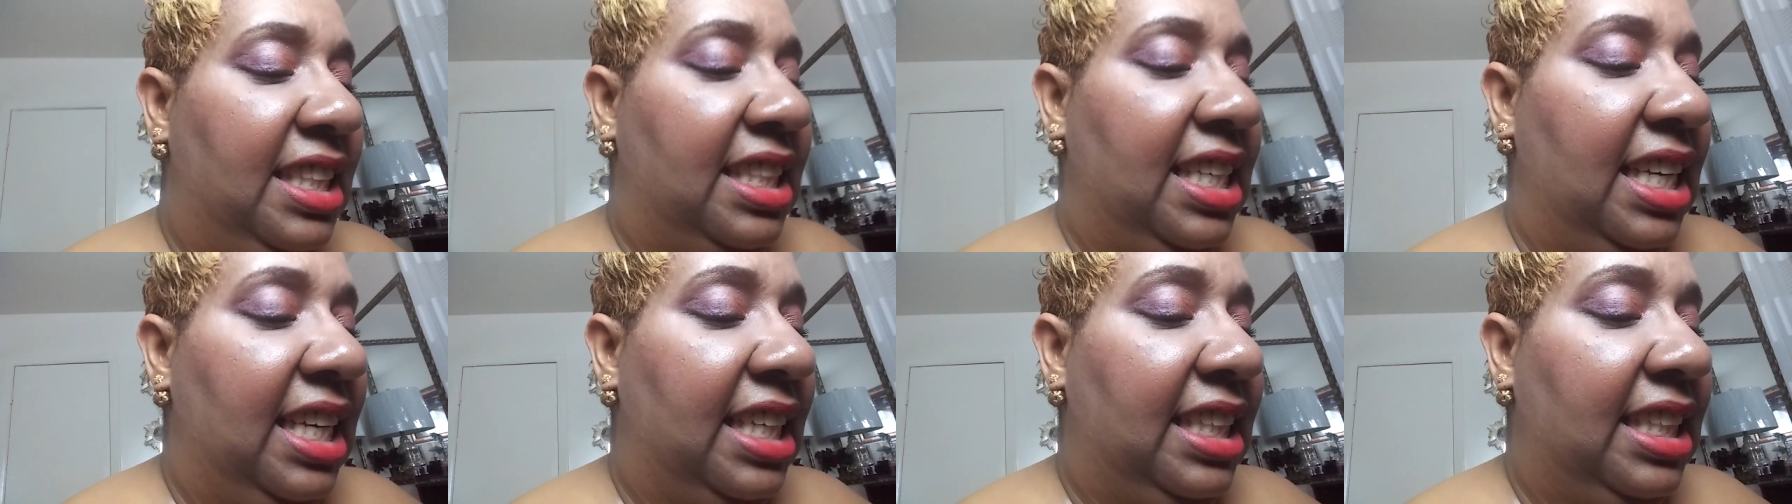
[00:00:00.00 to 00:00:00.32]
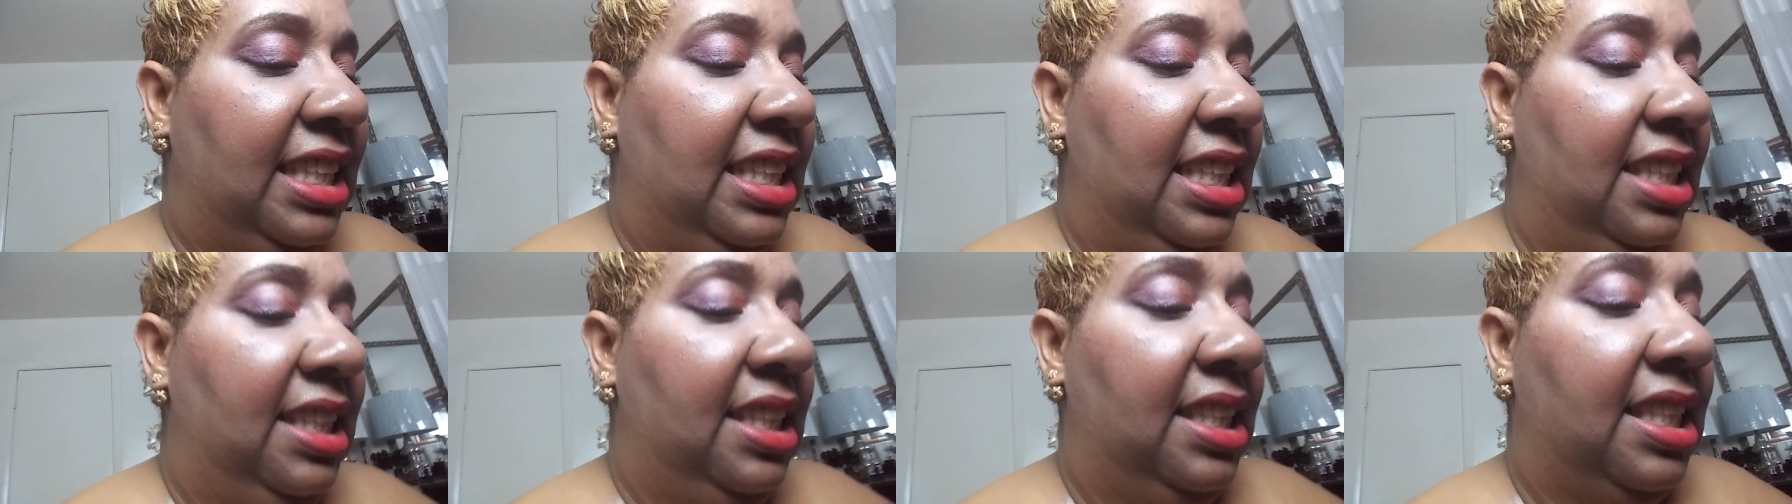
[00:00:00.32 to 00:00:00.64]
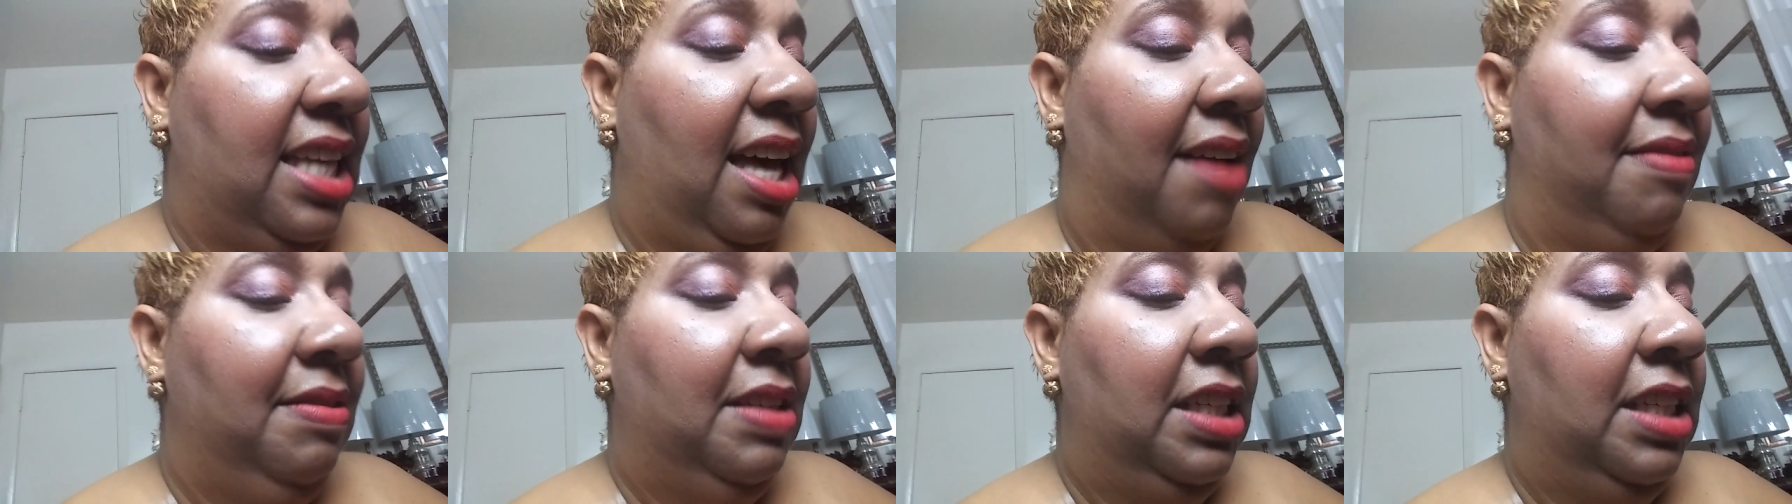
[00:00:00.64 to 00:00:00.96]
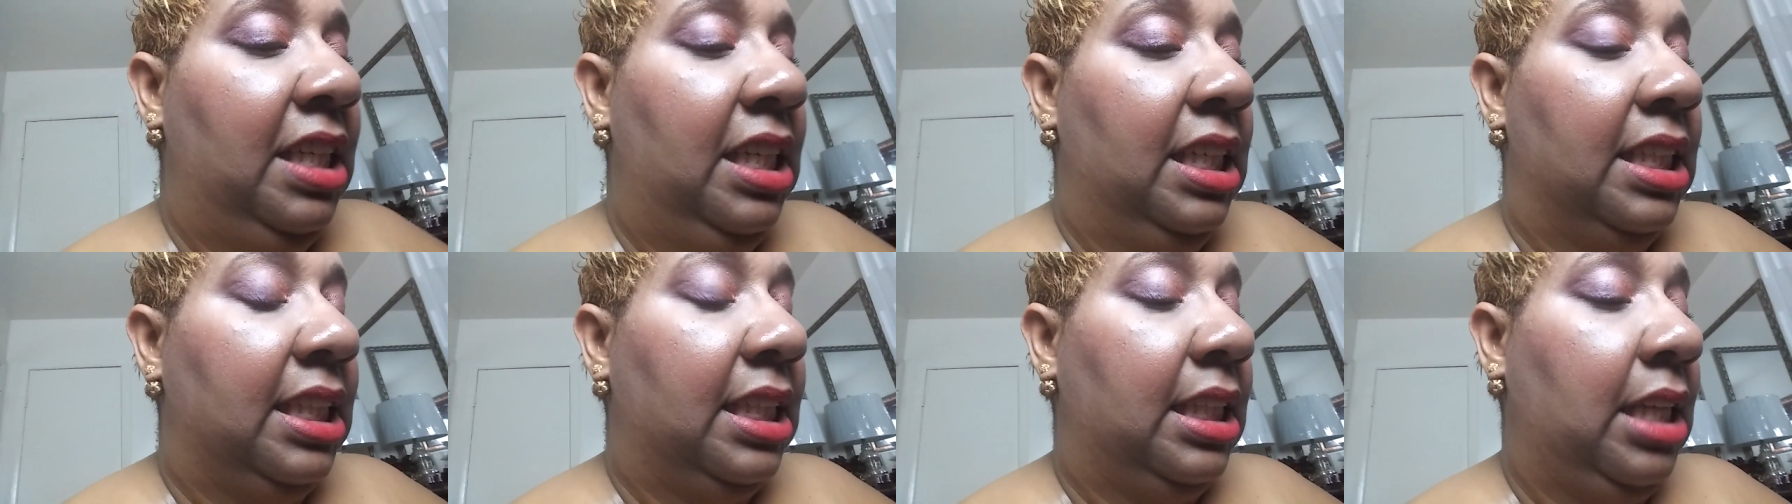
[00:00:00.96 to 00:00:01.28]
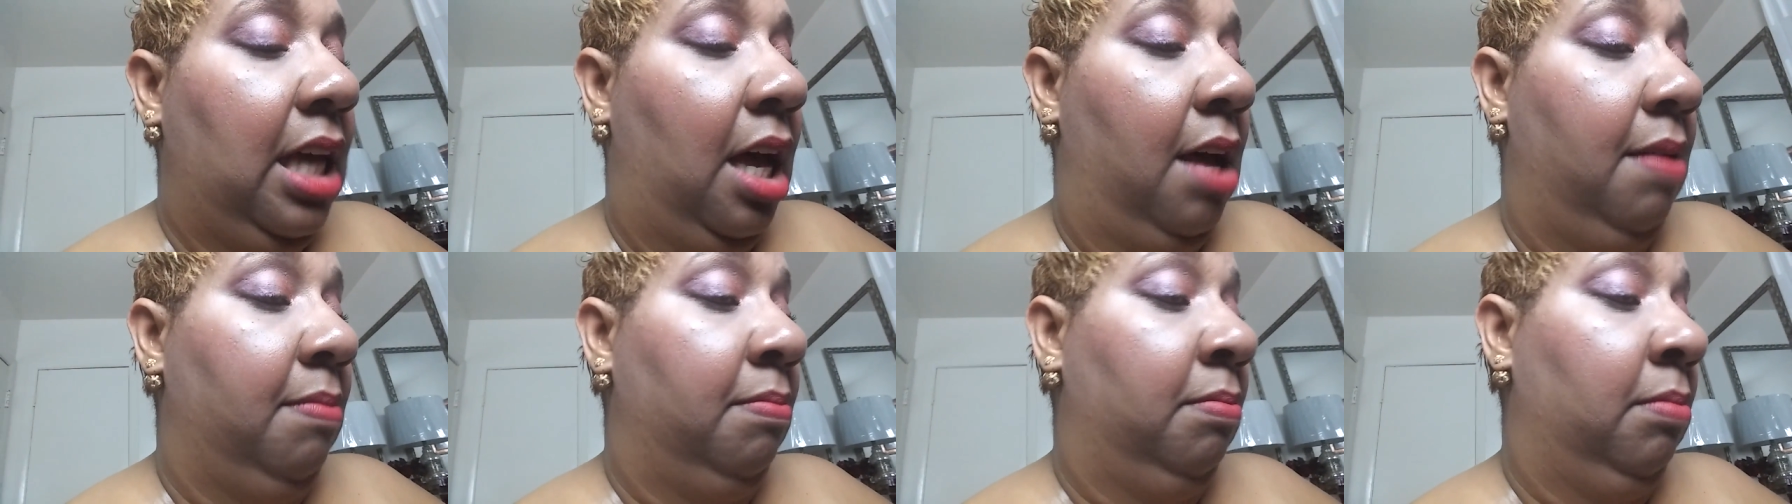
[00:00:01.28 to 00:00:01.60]
60, 70 or
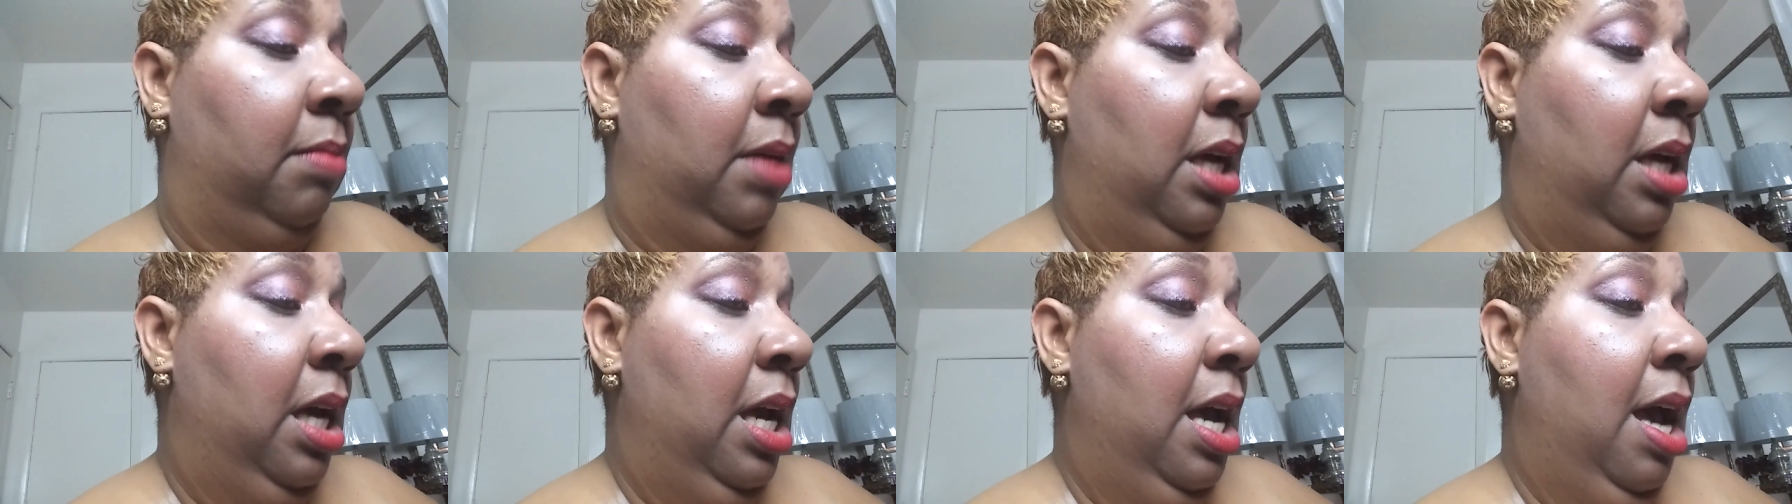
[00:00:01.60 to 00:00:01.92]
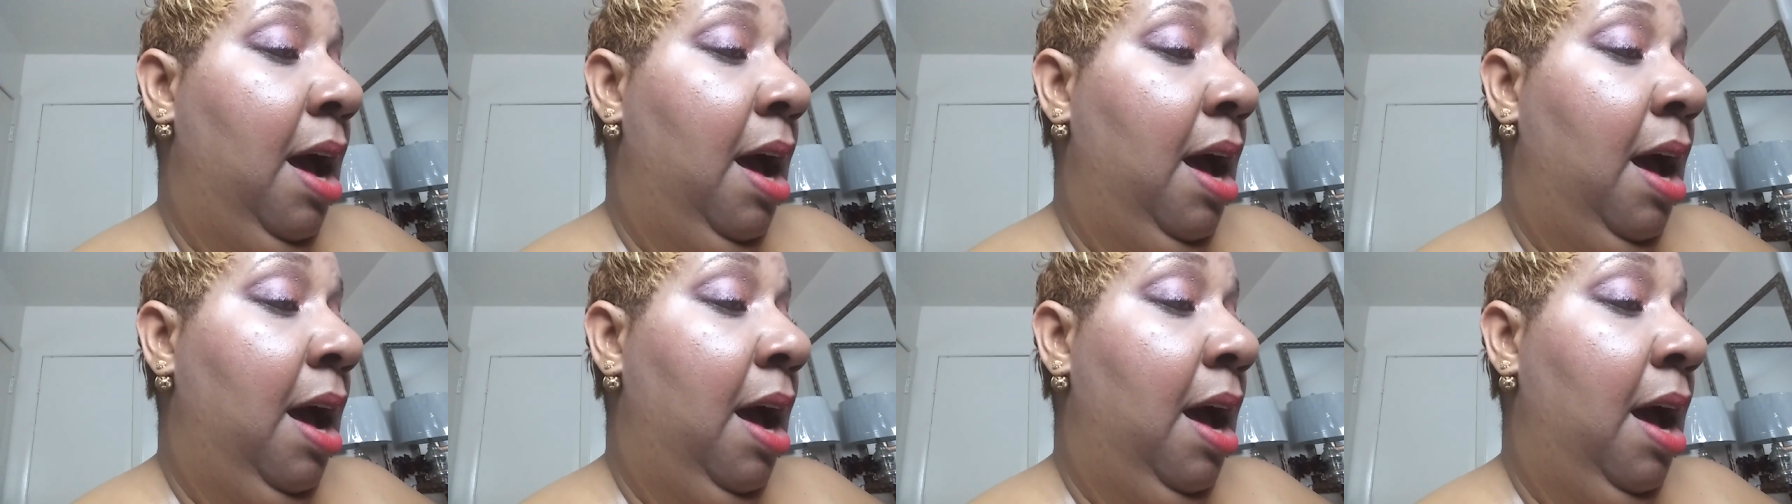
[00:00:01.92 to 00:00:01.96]
something.